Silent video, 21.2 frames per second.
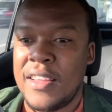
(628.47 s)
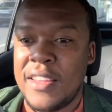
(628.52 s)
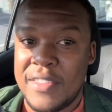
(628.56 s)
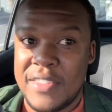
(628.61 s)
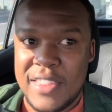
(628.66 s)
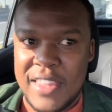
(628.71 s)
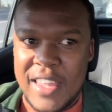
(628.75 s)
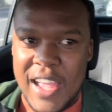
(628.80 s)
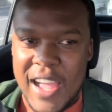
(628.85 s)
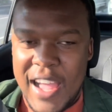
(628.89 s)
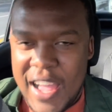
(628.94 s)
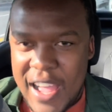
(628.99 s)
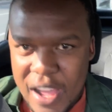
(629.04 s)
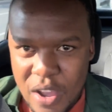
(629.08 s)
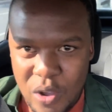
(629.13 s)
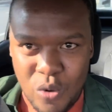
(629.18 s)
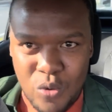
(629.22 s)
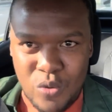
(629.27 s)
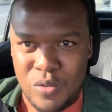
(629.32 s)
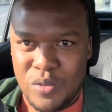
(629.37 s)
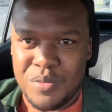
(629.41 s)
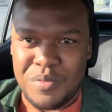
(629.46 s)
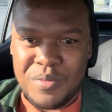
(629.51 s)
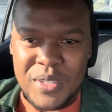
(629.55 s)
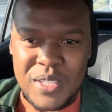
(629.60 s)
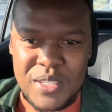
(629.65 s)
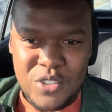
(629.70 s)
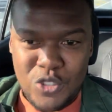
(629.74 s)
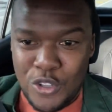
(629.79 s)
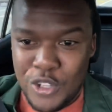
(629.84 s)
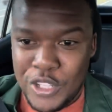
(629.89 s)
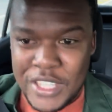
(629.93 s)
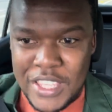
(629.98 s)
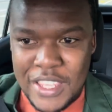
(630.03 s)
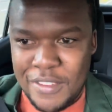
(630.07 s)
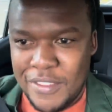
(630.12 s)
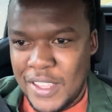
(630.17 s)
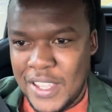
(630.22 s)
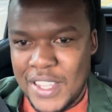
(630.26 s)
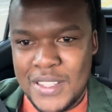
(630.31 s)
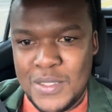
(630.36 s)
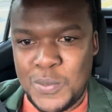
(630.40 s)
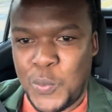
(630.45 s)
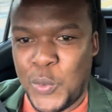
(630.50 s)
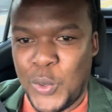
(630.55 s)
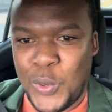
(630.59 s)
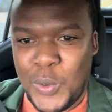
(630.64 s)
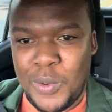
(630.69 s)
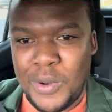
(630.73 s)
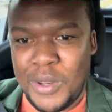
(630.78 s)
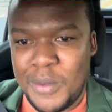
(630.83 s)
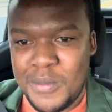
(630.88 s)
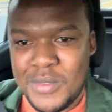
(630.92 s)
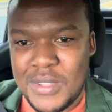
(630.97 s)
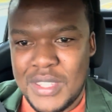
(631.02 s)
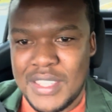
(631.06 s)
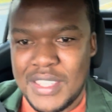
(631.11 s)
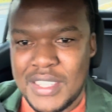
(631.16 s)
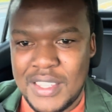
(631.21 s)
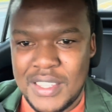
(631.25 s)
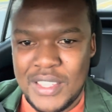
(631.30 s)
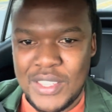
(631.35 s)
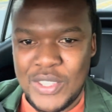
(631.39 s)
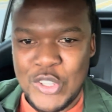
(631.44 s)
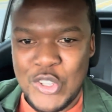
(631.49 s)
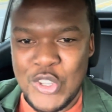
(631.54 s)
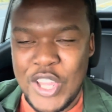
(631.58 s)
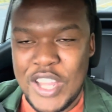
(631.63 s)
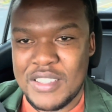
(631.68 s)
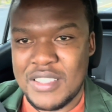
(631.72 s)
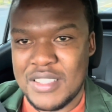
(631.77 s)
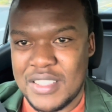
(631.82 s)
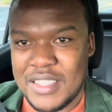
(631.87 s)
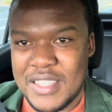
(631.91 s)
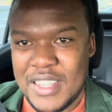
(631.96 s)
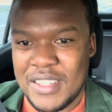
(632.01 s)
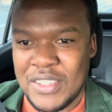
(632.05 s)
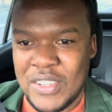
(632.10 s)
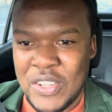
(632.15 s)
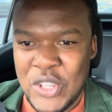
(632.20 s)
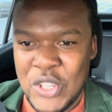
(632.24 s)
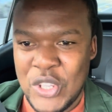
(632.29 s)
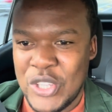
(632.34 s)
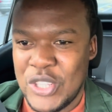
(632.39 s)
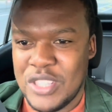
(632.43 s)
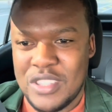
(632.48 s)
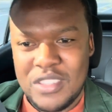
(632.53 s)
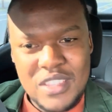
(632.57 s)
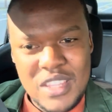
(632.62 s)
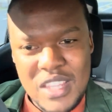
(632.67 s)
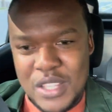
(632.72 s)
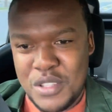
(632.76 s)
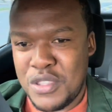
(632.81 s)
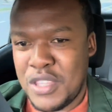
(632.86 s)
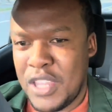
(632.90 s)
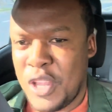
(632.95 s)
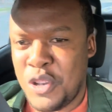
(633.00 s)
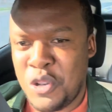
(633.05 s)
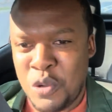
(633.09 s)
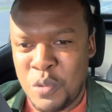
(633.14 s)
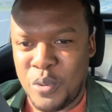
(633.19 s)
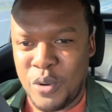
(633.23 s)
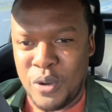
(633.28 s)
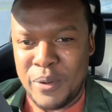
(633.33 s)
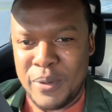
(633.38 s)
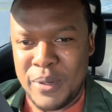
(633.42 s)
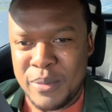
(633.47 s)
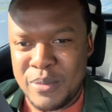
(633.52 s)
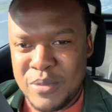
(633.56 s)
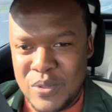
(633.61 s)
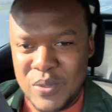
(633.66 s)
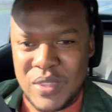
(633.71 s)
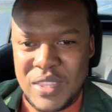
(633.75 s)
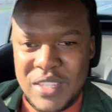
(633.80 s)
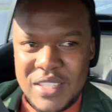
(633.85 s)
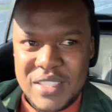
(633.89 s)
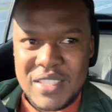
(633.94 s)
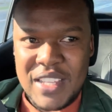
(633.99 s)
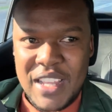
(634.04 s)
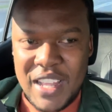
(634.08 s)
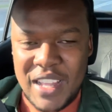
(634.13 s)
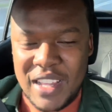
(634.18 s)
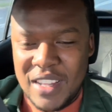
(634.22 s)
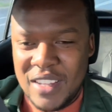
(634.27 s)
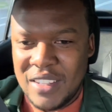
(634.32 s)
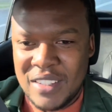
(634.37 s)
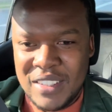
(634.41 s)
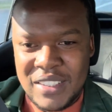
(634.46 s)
Now it's not giving us problems. You understand? There are no problems with this car.